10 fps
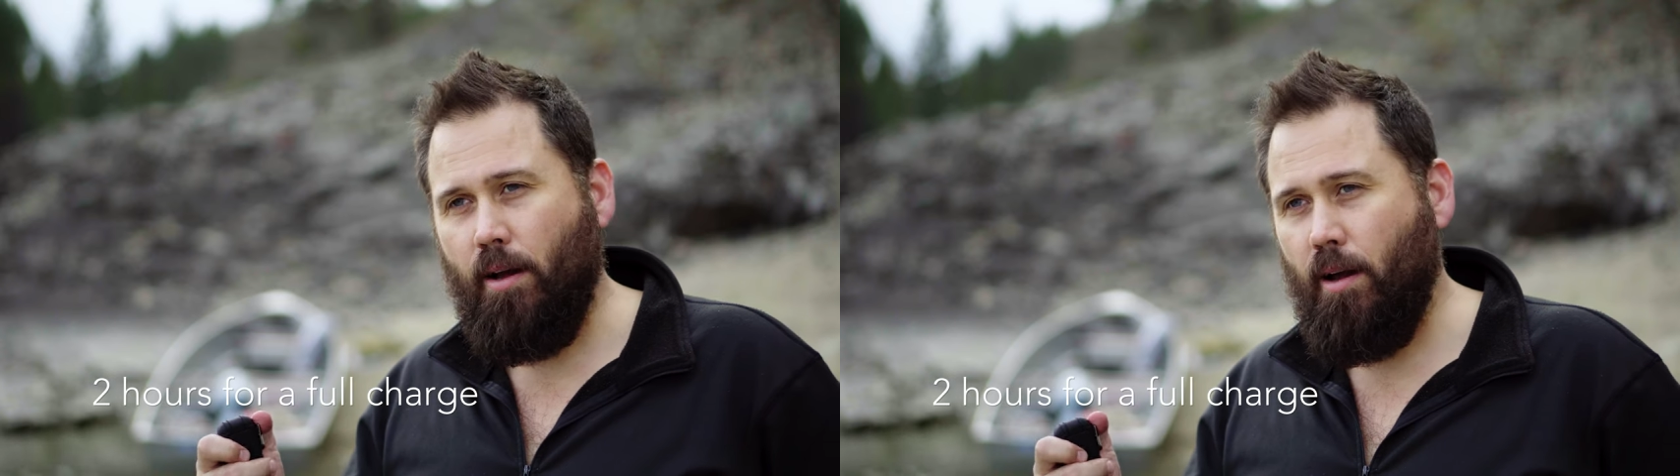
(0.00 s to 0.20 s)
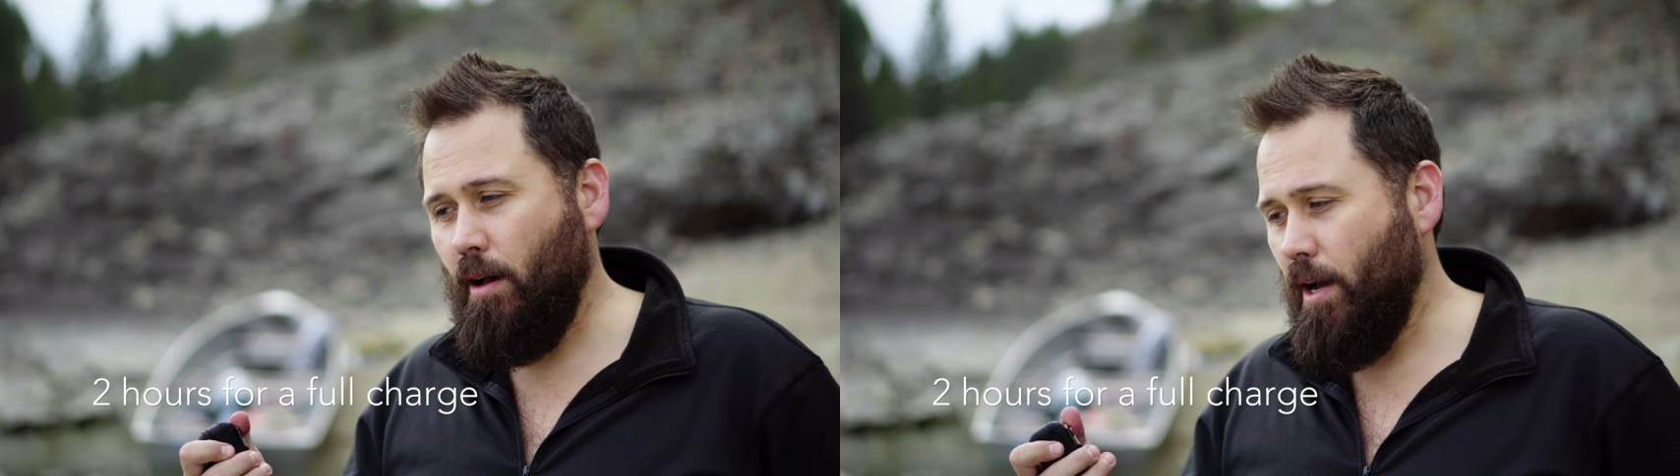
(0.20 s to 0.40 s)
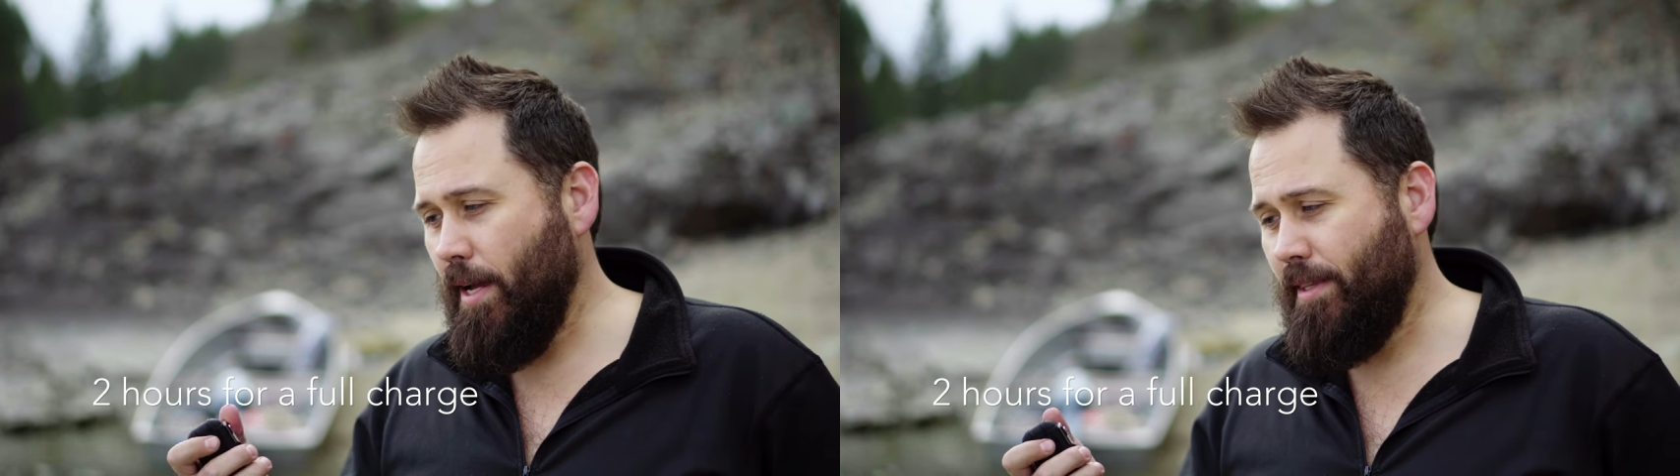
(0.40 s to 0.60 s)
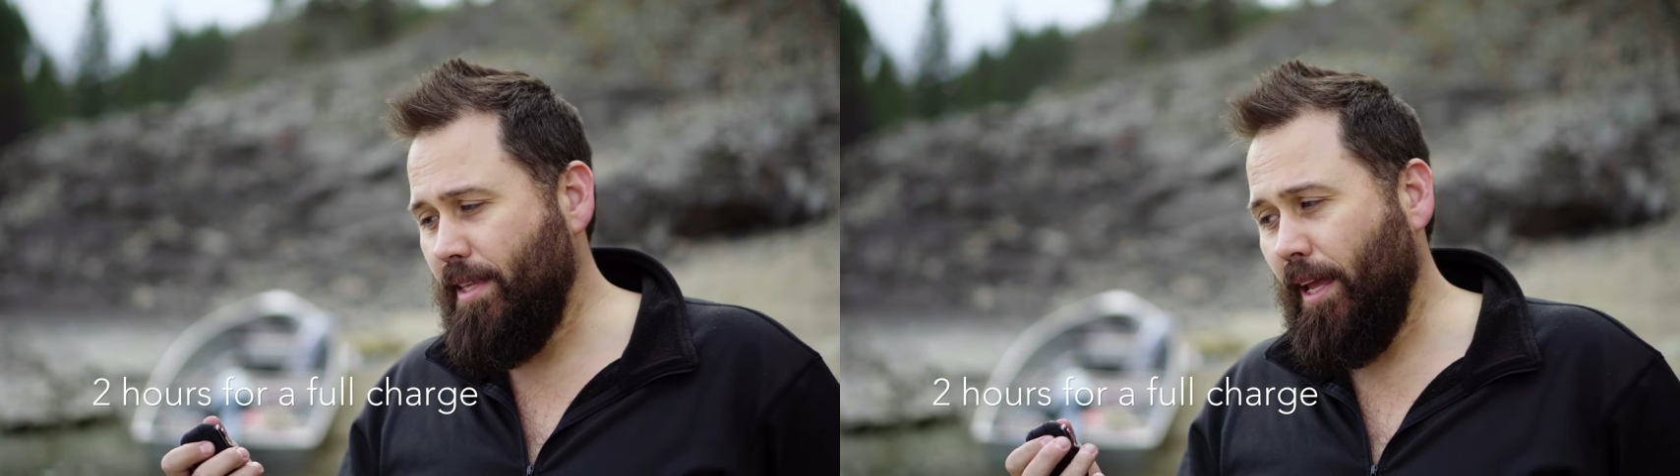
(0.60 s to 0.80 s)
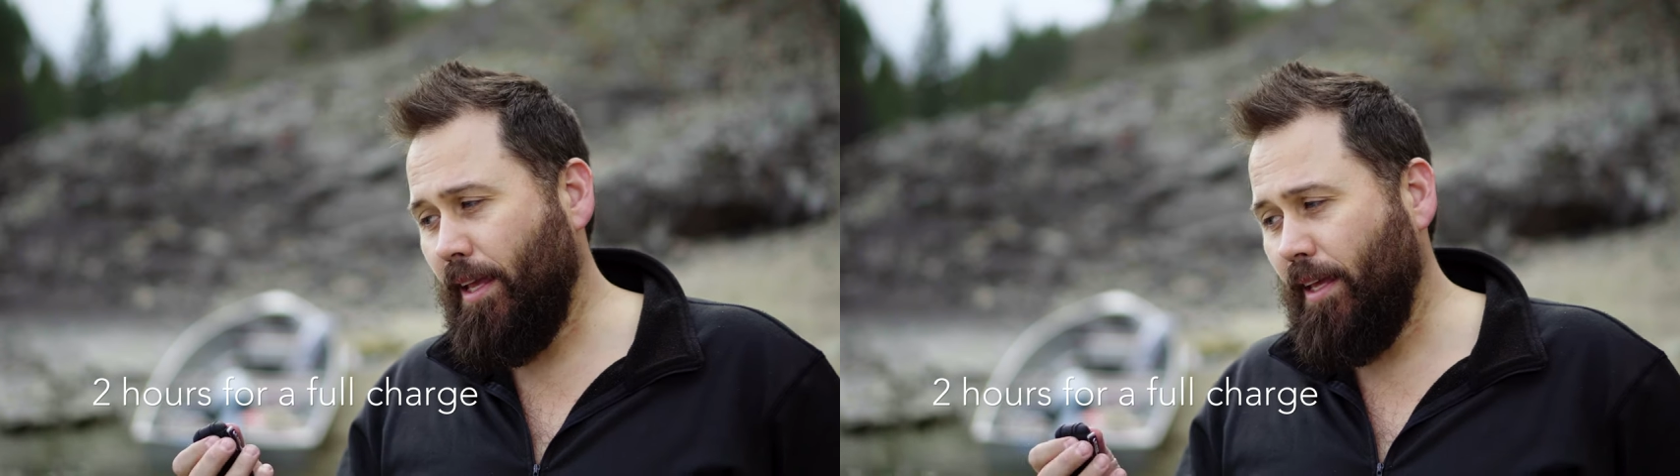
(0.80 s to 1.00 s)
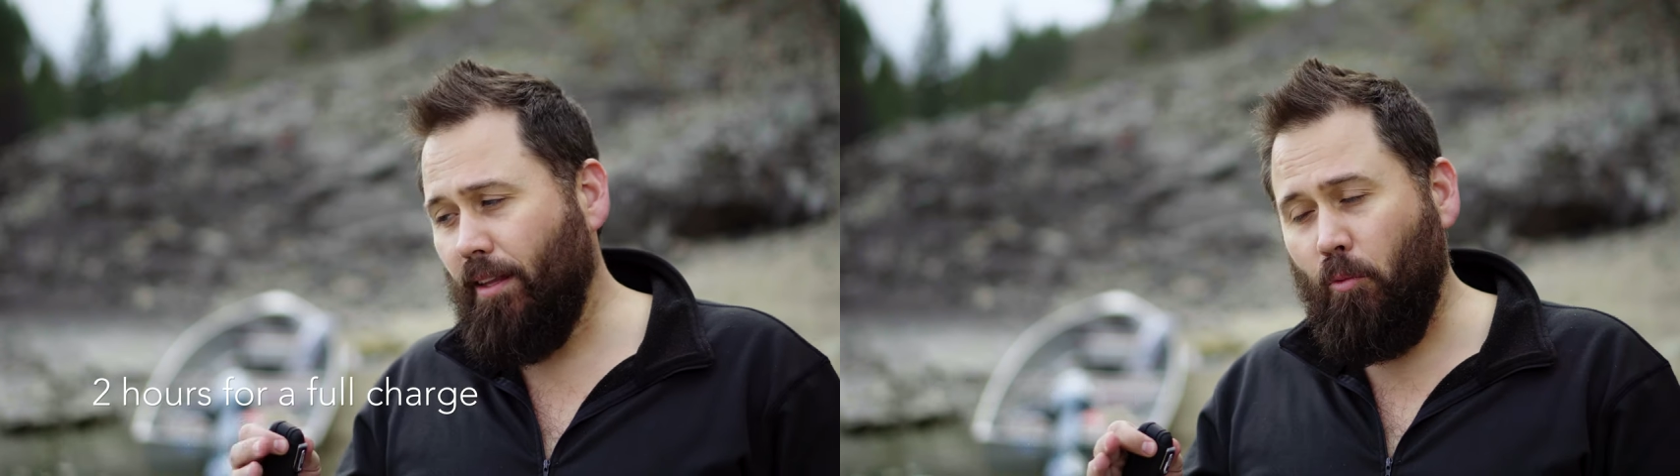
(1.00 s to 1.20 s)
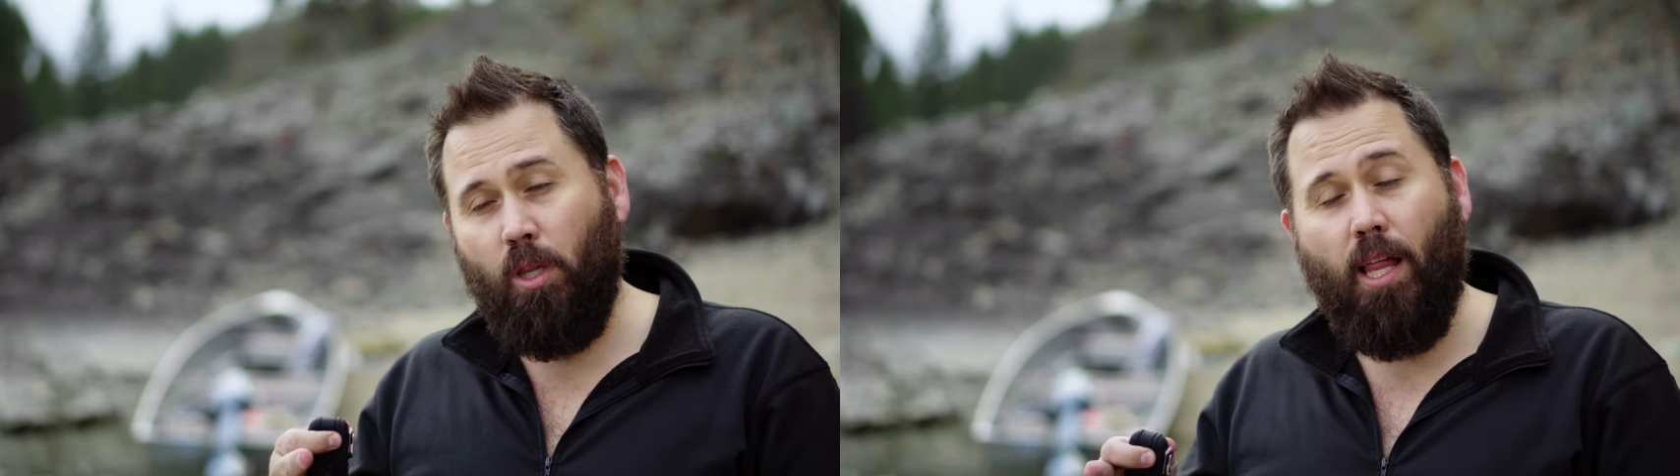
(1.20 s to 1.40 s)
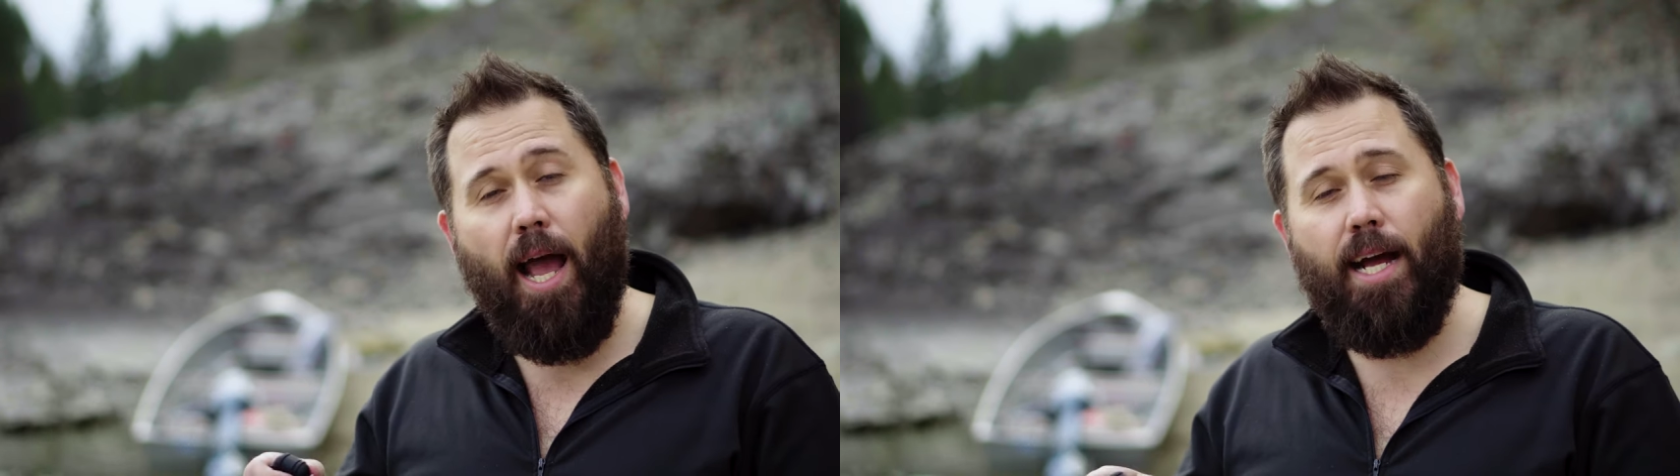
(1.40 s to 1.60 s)
I think it
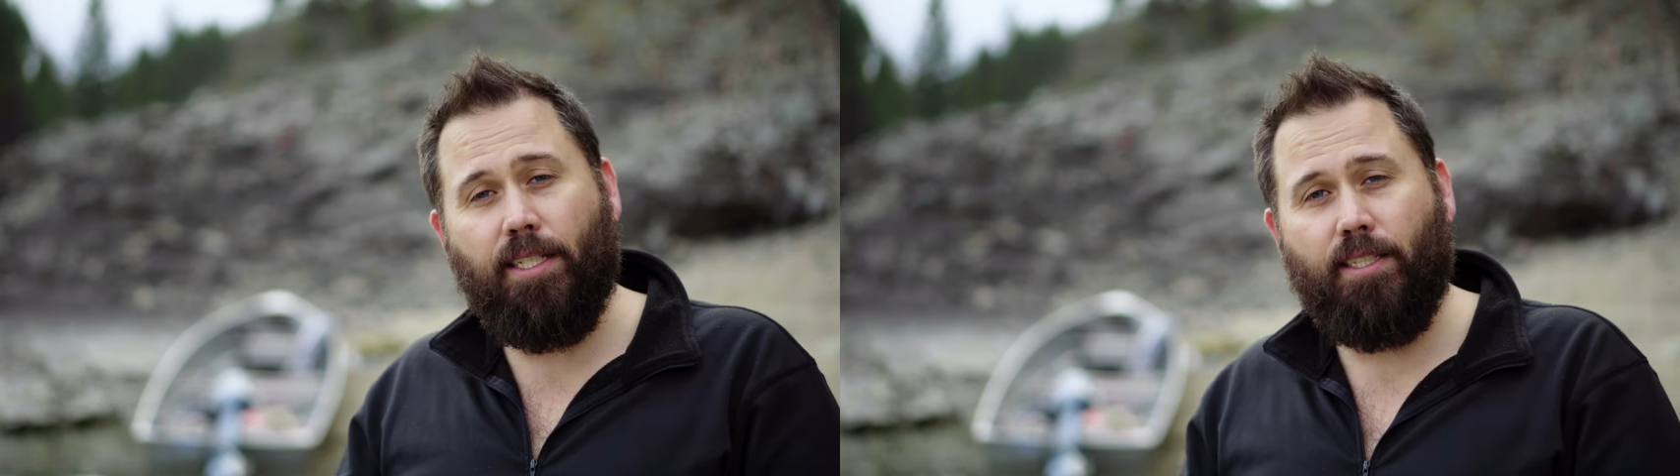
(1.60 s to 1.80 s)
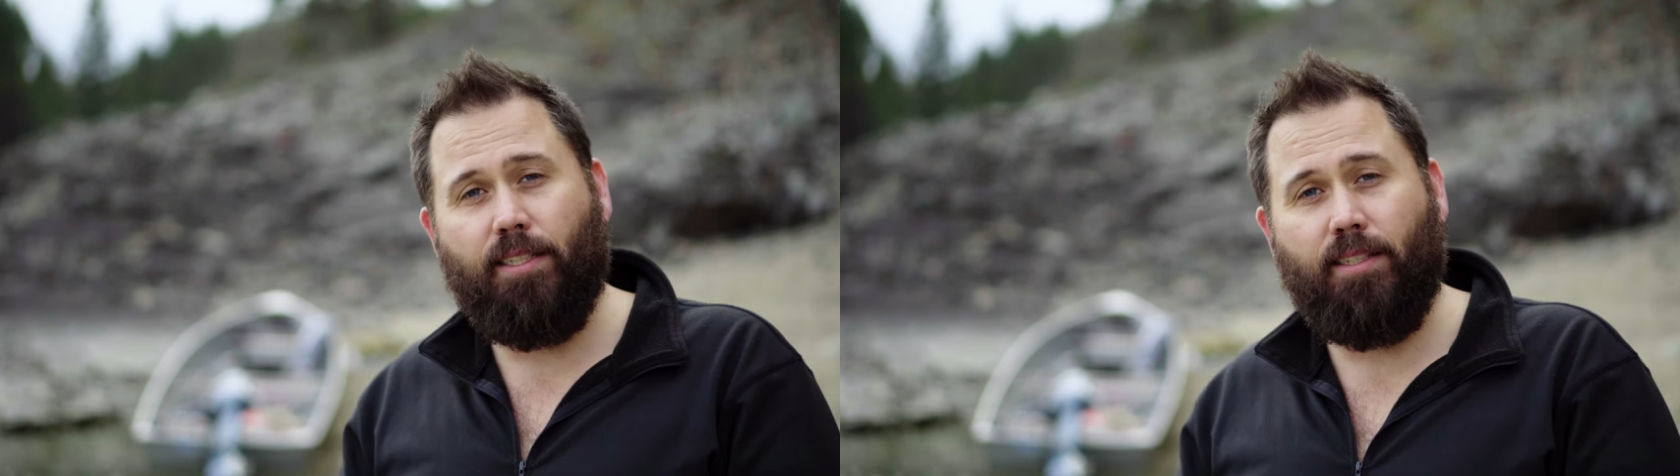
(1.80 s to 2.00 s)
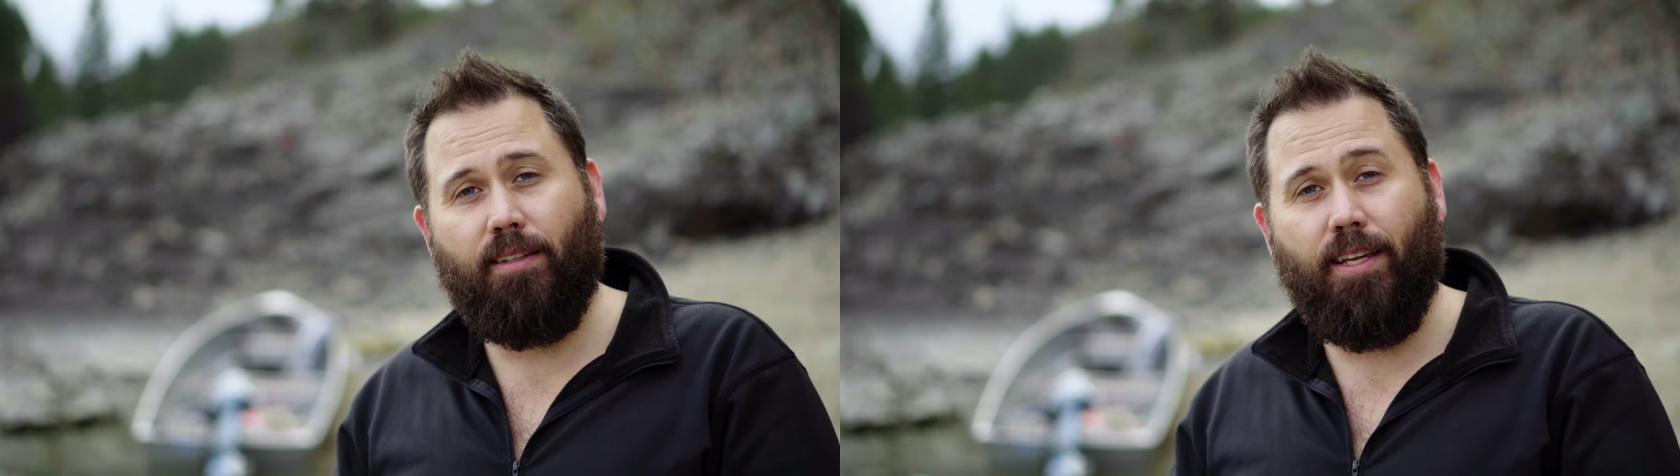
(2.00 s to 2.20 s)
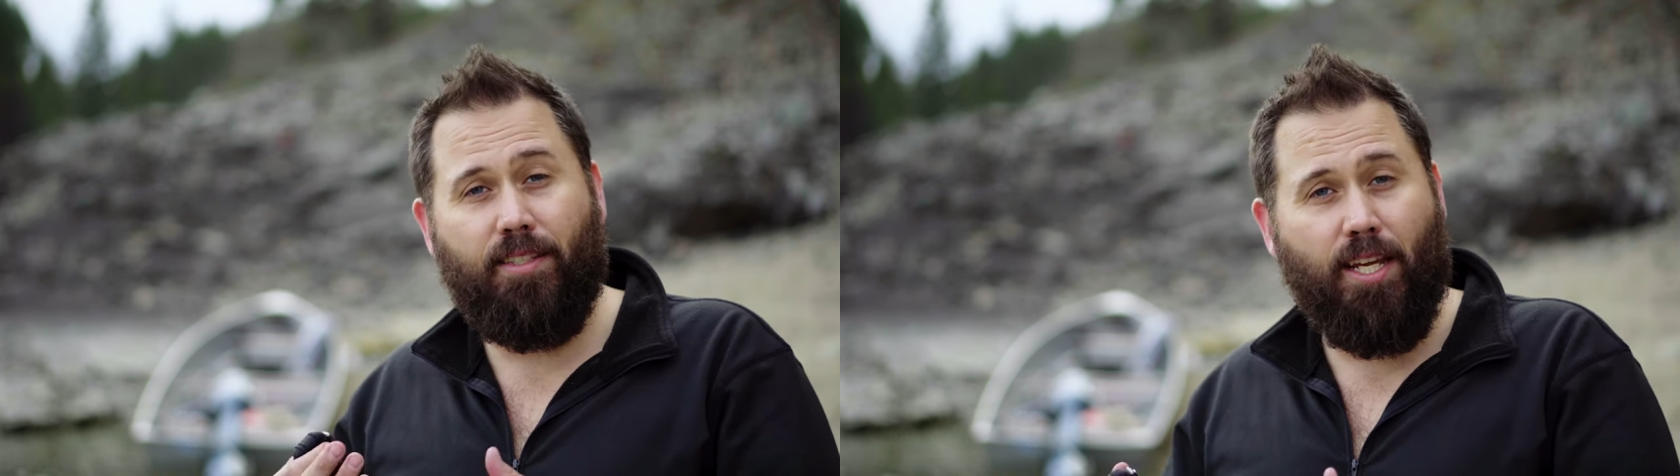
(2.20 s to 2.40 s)
will last, they